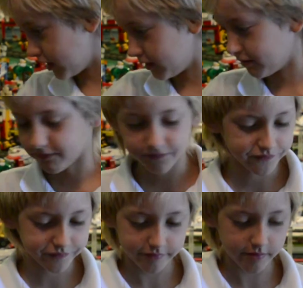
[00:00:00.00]
then
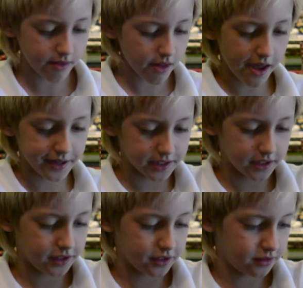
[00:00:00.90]
and
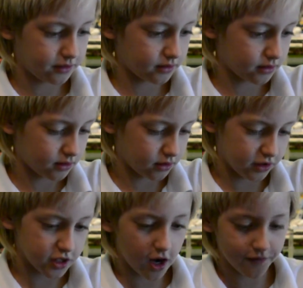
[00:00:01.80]
then just
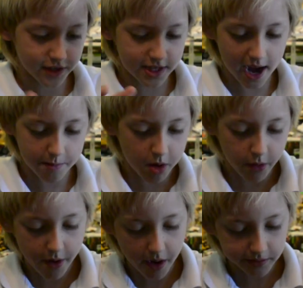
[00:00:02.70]
turn it off attack
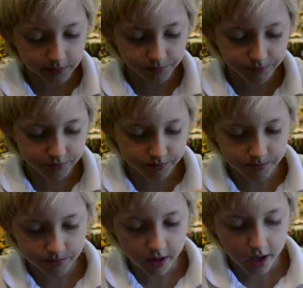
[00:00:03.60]
mode.
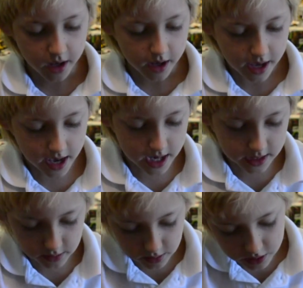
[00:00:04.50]

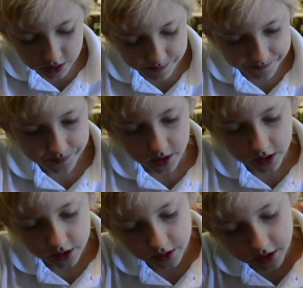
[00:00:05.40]
And the,
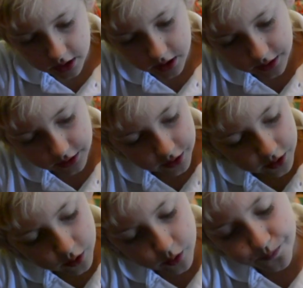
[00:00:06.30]
the
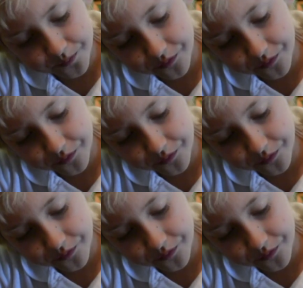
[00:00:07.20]
new